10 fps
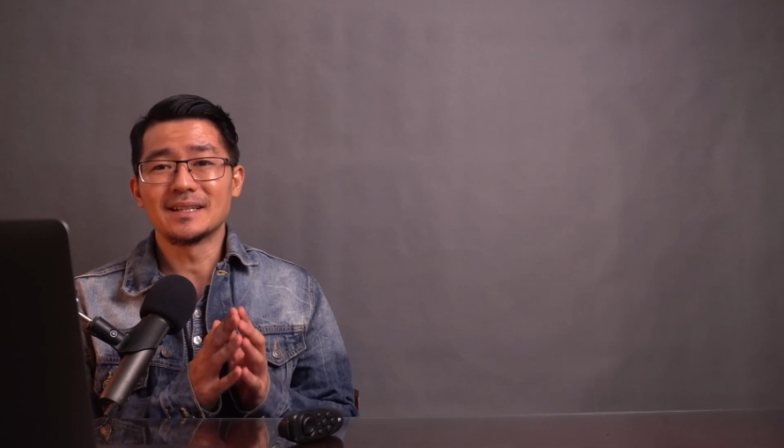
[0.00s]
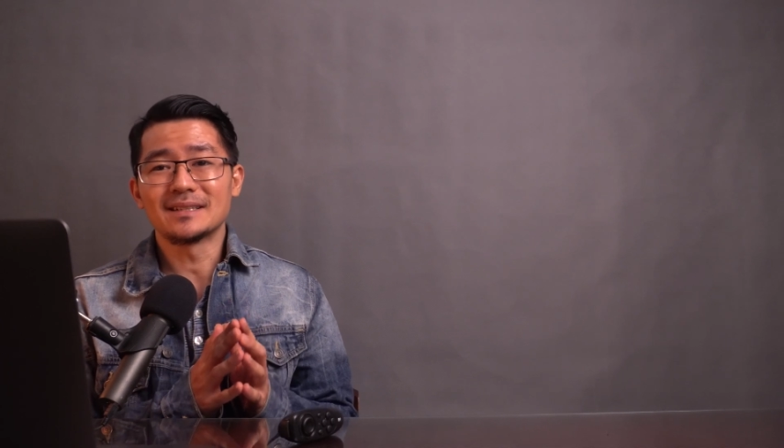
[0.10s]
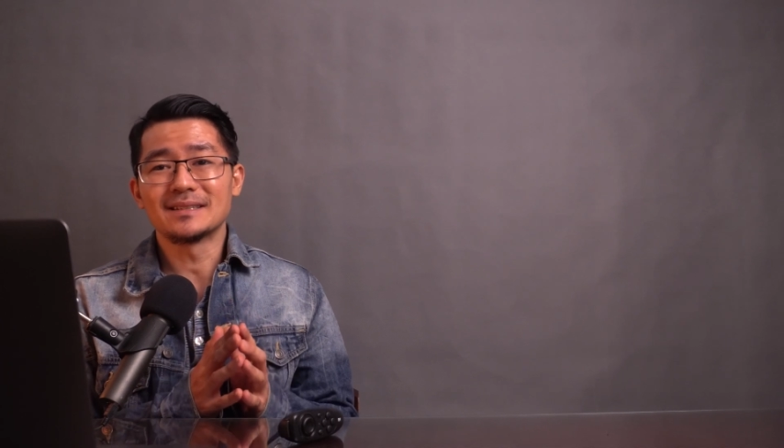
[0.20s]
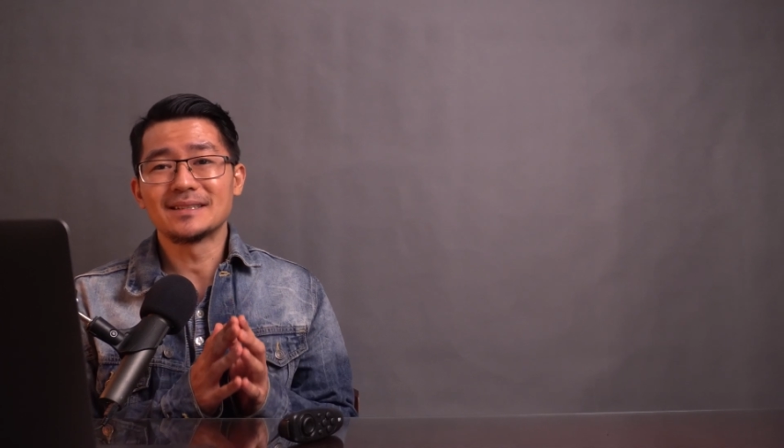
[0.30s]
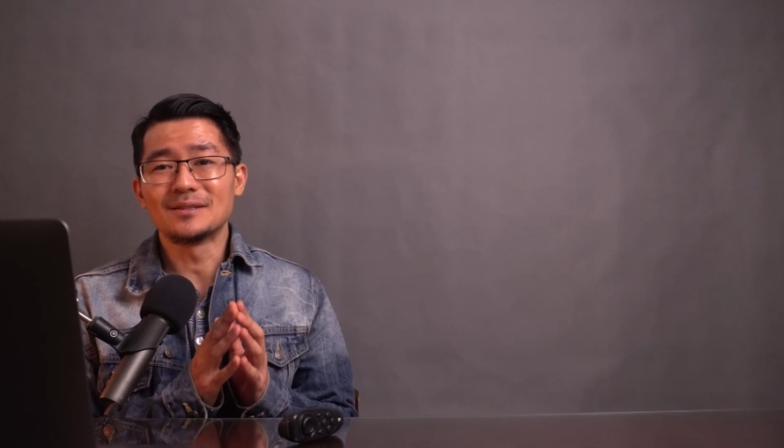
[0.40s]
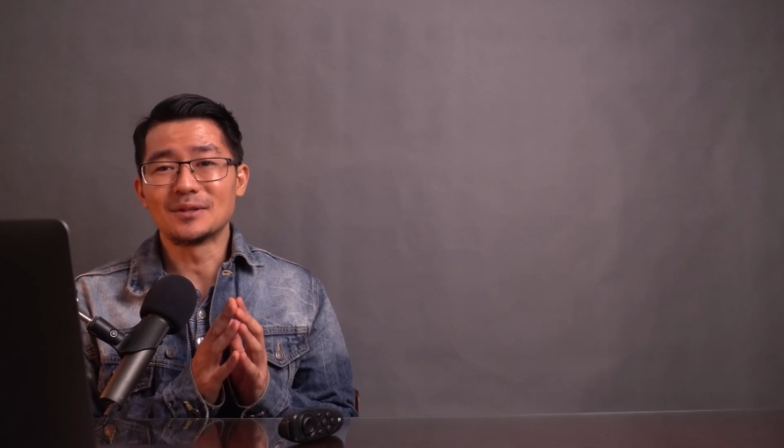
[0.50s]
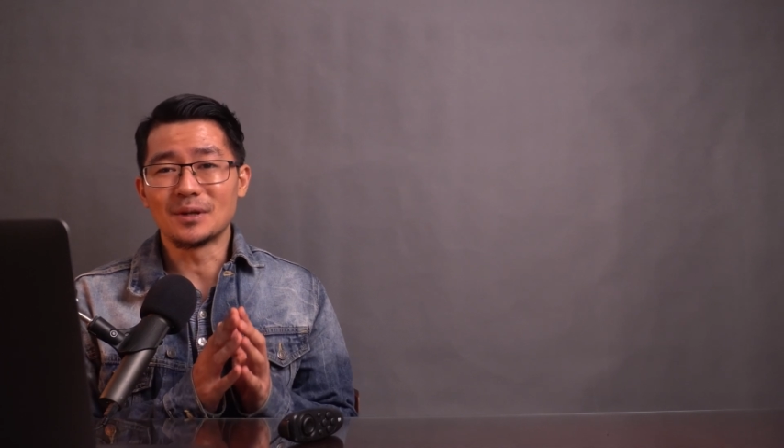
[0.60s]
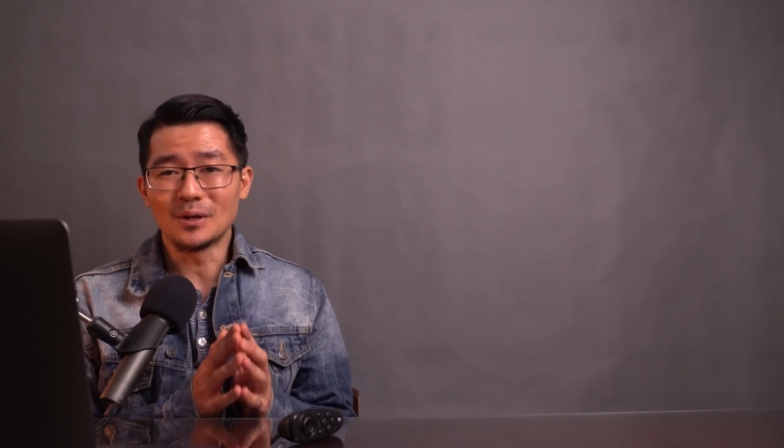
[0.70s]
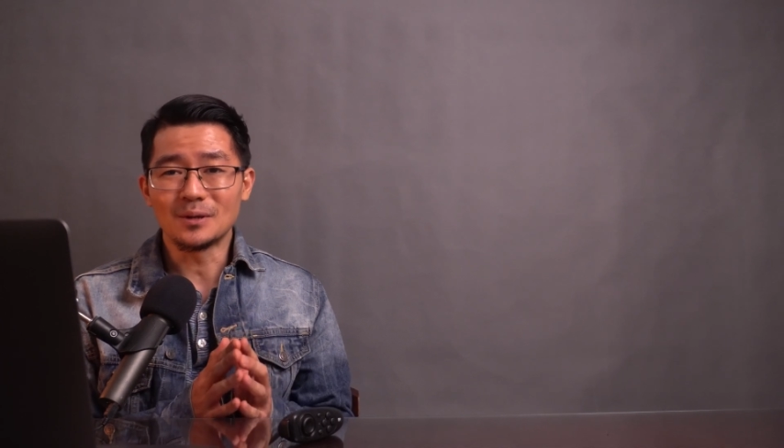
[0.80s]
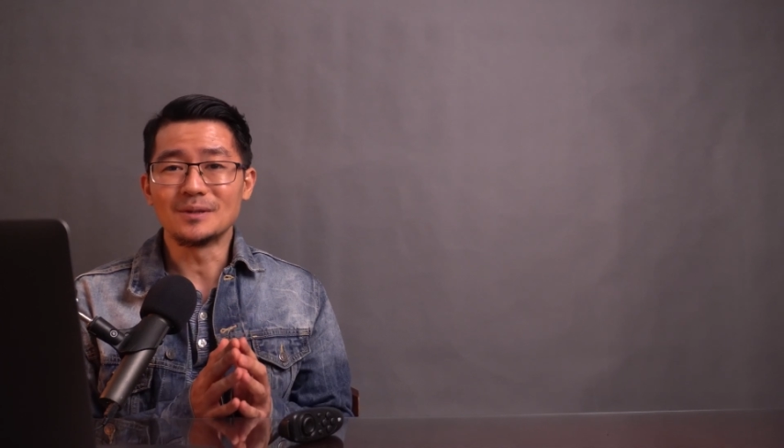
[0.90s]
that
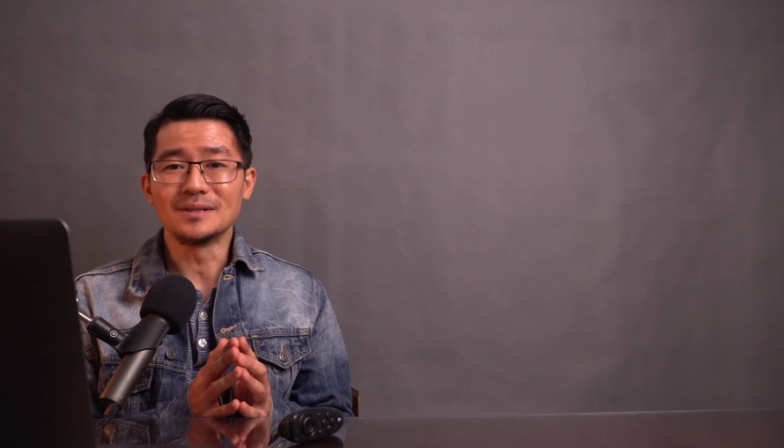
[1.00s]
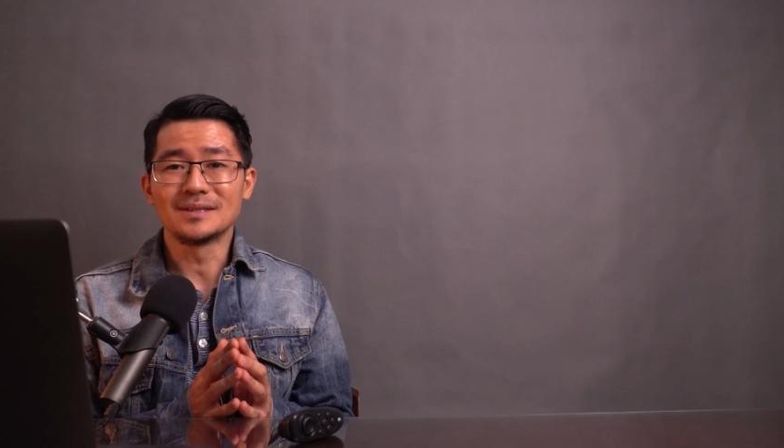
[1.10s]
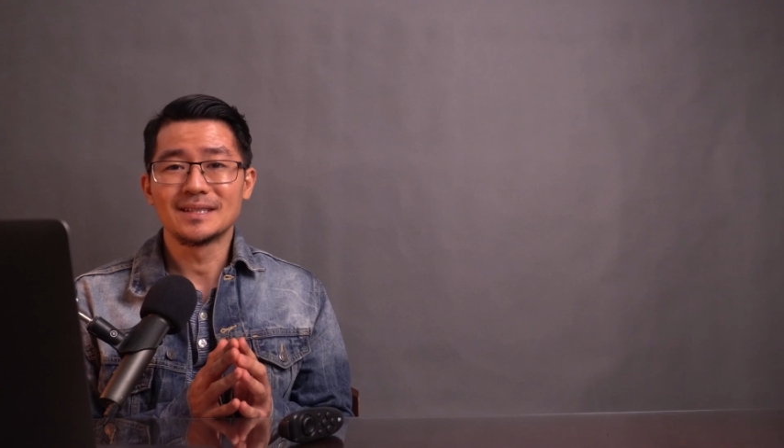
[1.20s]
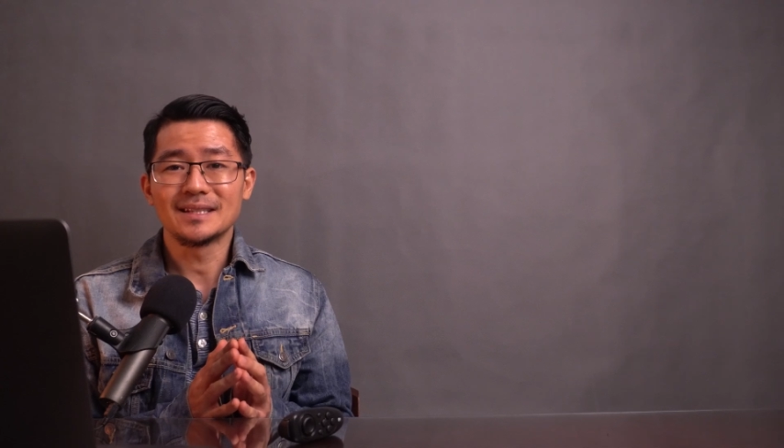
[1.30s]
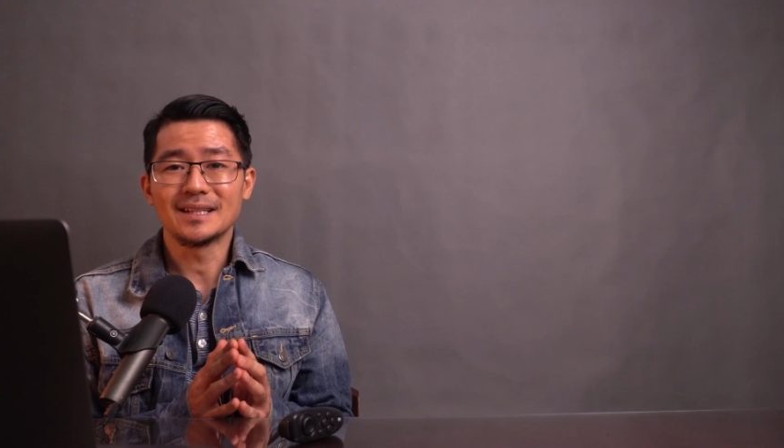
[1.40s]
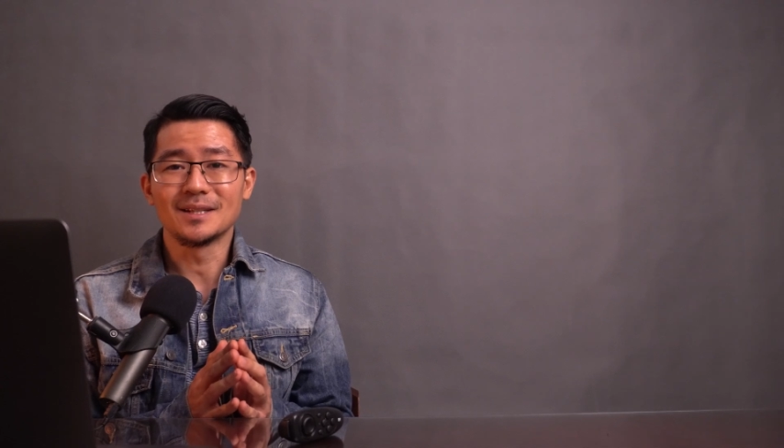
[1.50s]
your goal